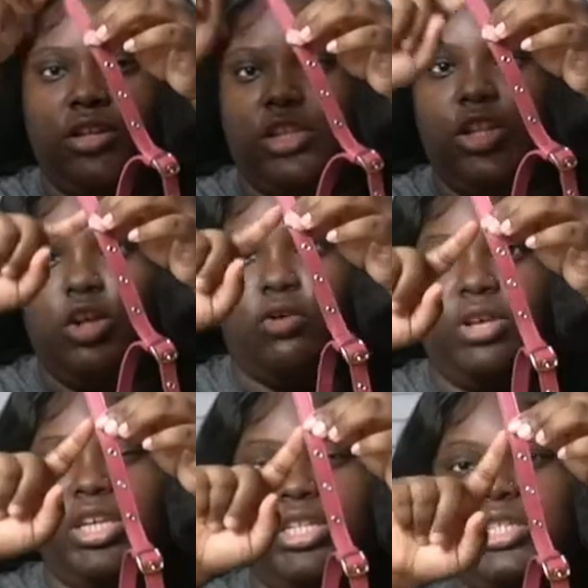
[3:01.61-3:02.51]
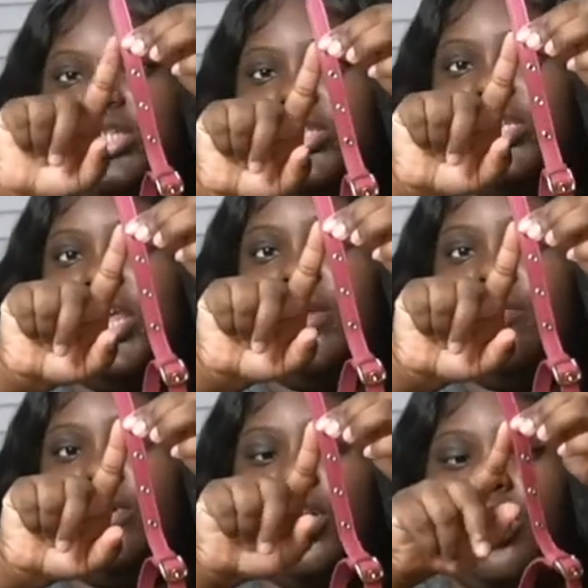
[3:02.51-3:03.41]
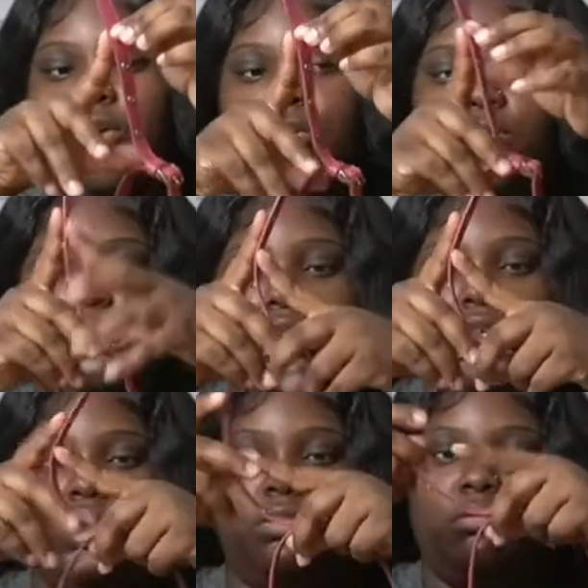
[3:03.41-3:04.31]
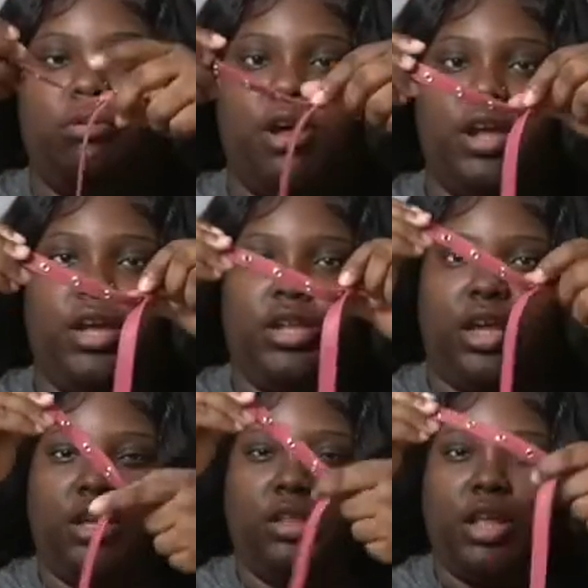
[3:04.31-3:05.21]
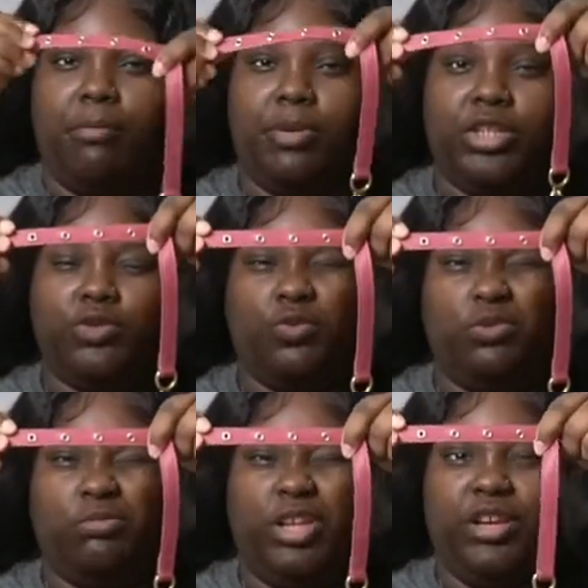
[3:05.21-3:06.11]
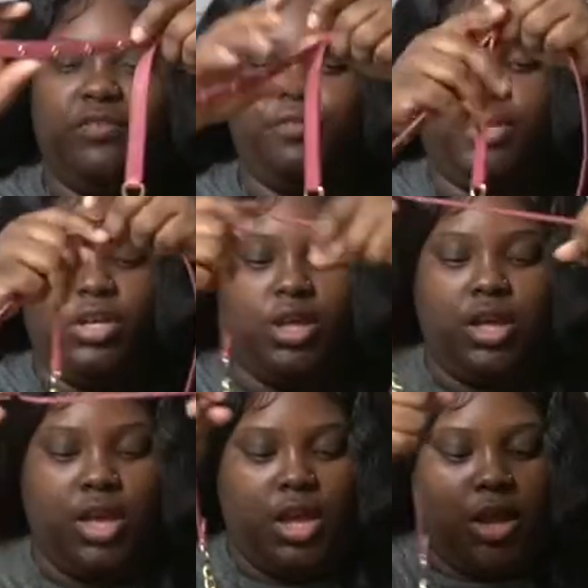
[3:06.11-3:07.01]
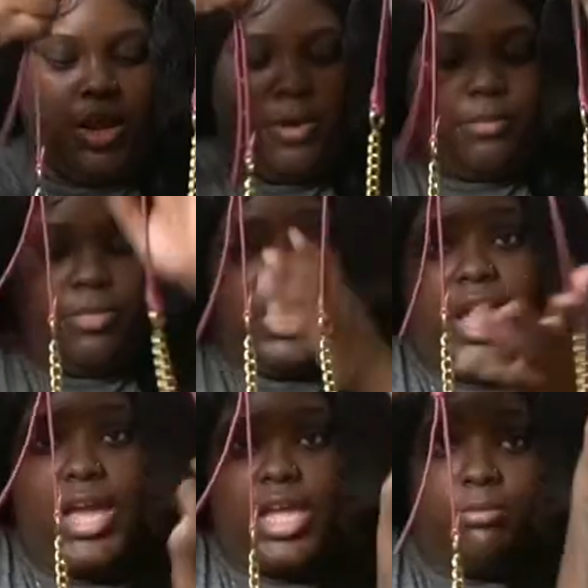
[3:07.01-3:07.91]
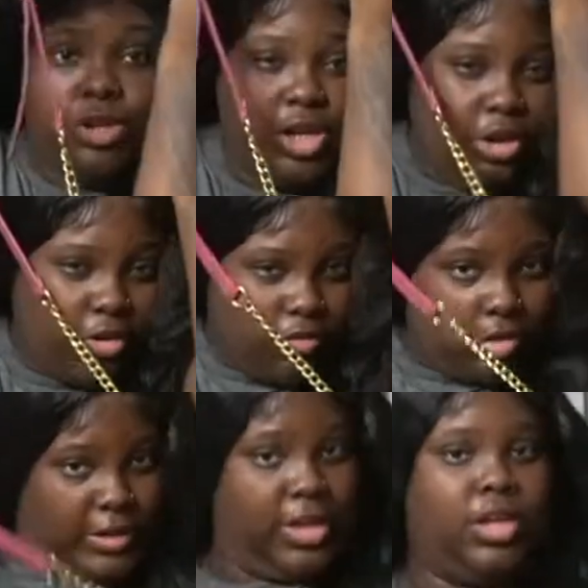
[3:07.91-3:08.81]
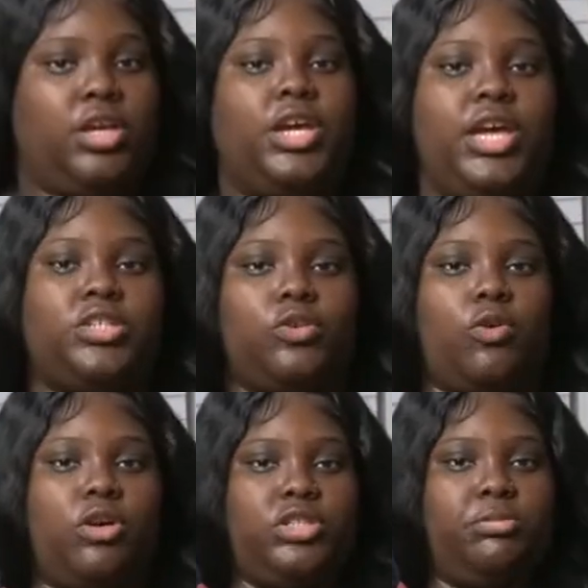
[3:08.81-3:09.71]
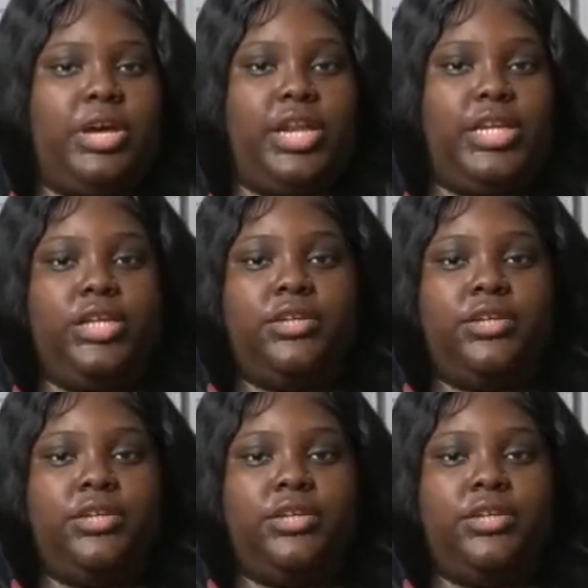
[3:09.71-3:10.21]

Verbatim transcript: the longest that it will go. Probably like that much room left. But I can put it on as a crossbody.